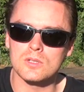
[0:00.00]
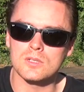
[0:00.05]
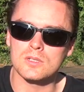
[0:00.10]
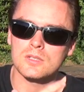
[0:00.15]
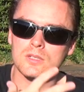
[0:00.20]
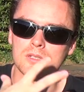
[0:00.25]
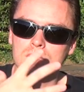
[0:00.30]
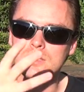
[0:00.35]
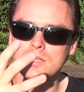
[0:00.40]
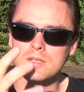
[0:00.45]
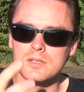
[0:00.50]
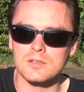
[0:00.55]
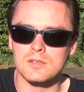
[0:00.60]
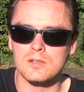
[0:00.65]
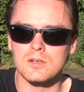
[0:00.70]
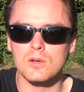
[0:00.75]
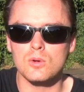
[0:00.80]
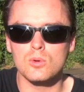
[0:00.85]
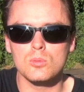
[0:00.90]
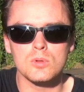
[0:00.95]
a
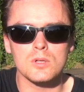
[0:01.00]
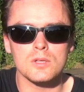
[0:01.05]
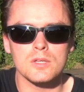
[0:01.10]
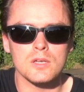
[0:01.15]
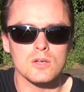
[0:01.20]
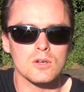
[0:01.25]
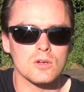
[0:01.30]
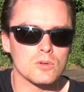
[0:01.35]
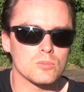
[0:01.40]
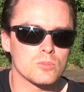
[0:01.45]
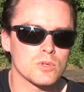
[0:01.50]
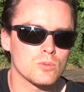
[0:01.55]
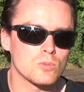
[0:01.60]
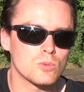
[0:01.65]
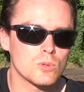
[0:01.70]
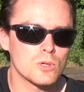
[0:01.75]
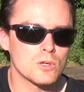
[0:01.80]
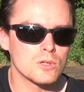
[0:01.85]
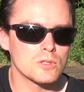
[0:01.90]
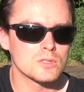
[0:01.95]
global economy
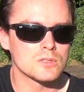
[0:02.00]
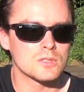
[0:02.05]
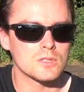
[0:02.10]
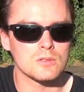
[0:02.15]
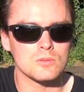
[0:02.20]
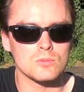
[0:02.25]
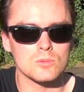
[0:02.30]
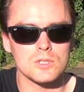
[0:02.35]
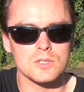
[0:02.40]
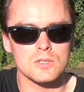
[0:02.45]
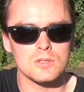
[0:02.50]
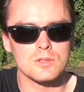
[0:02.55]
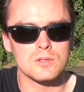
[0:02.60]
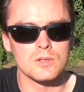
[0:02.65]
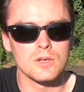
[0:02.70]
works and what